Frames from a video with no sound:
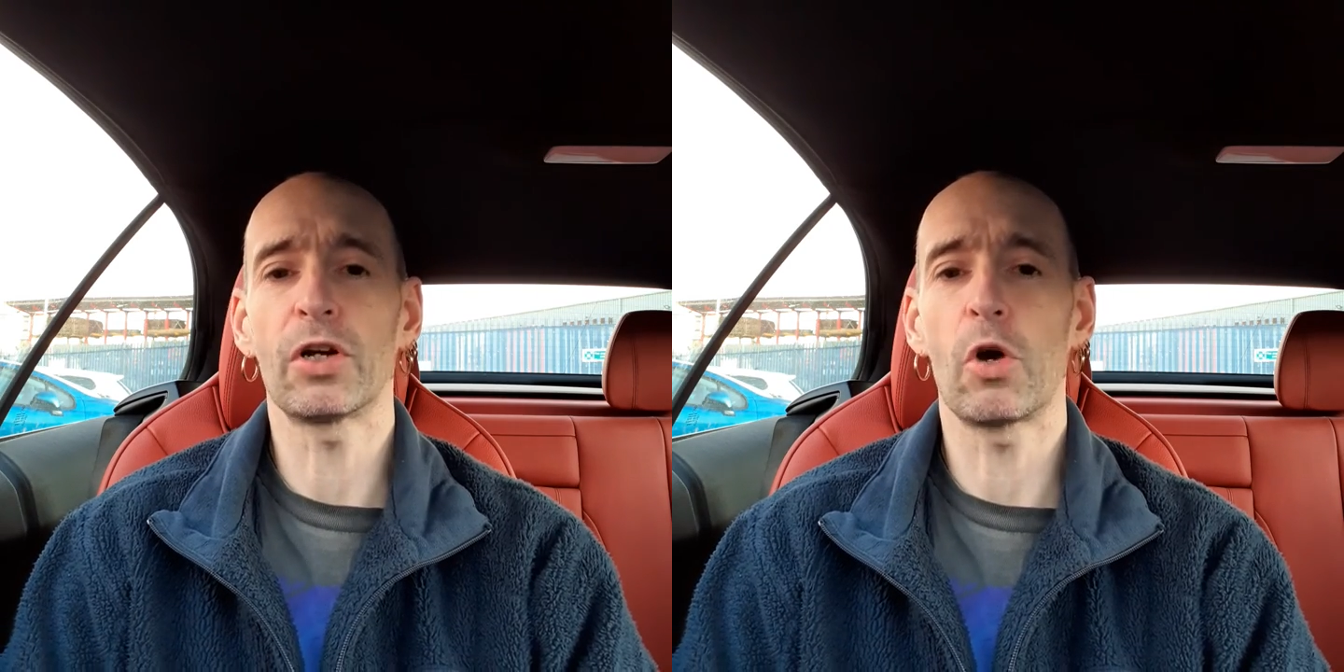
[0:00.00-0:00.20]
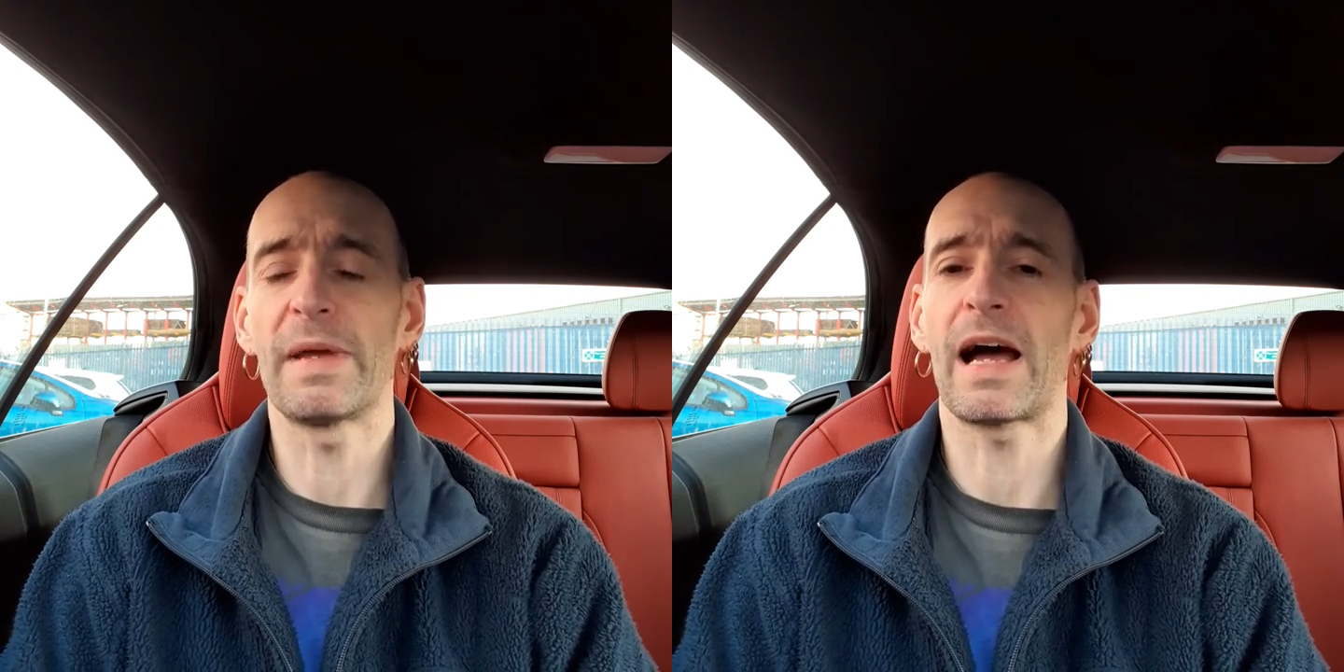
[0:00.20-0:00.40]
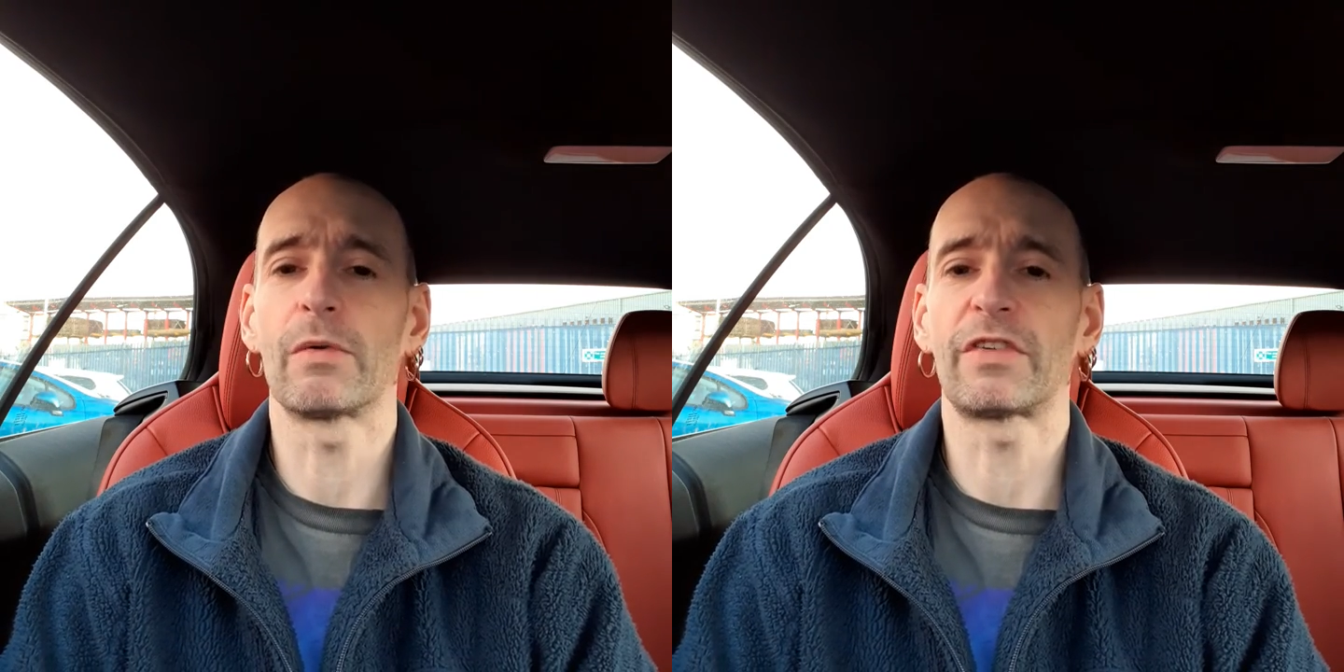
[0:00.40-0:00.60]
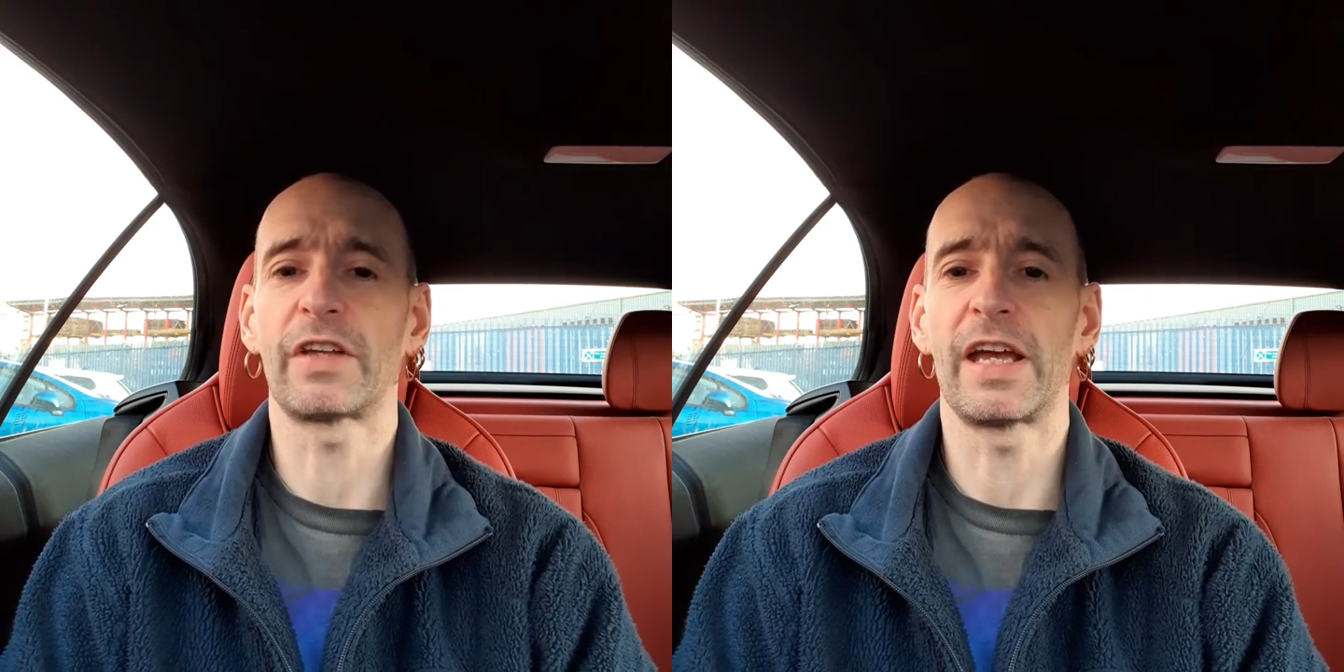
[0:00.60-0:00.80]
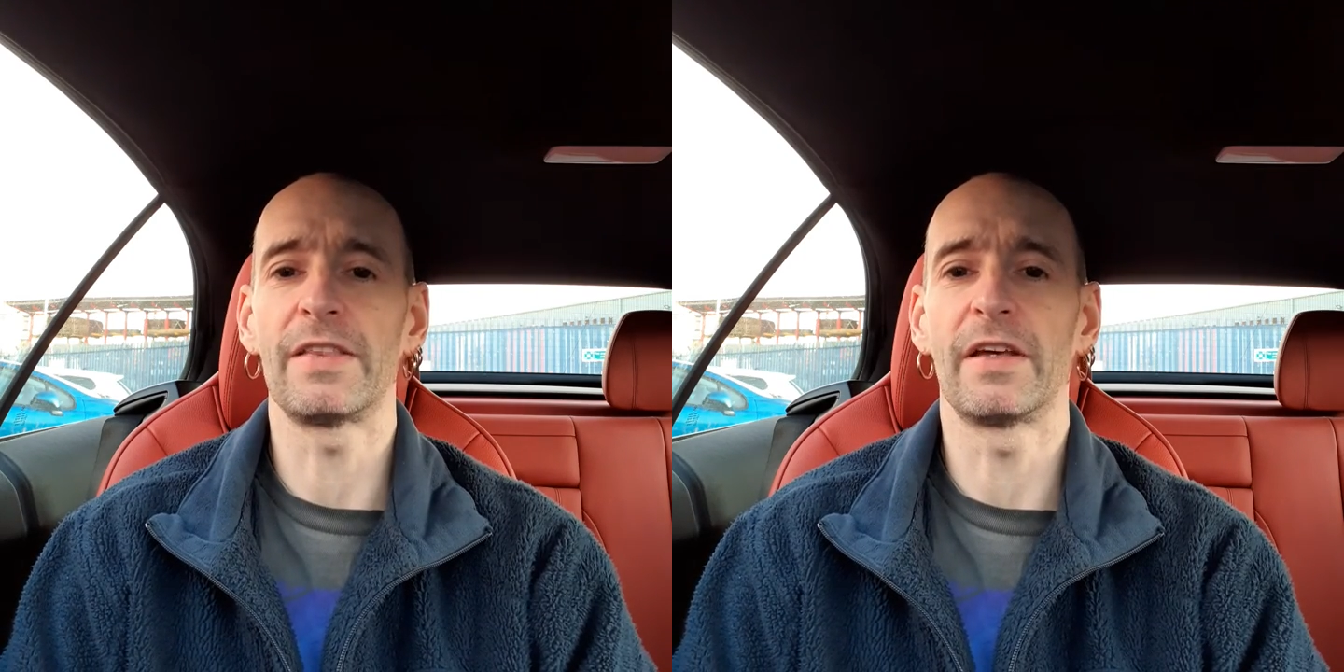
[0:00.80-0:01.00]
are coming out and
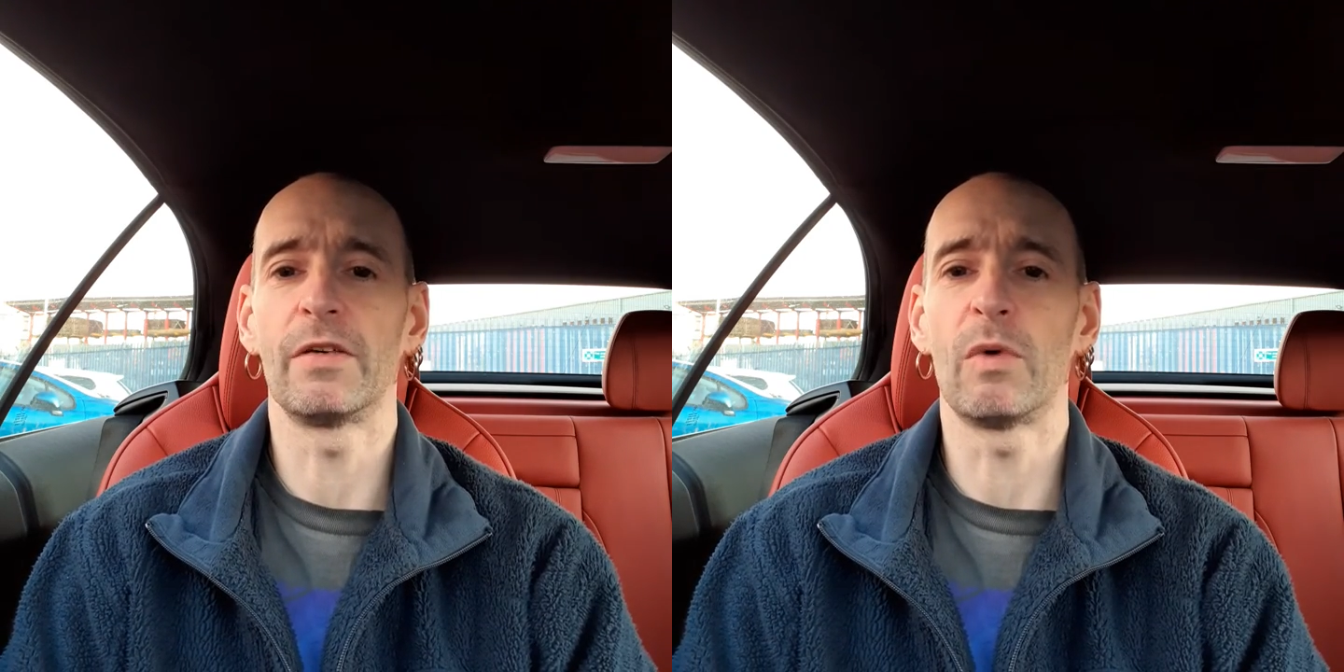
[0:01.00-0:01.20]
saying that,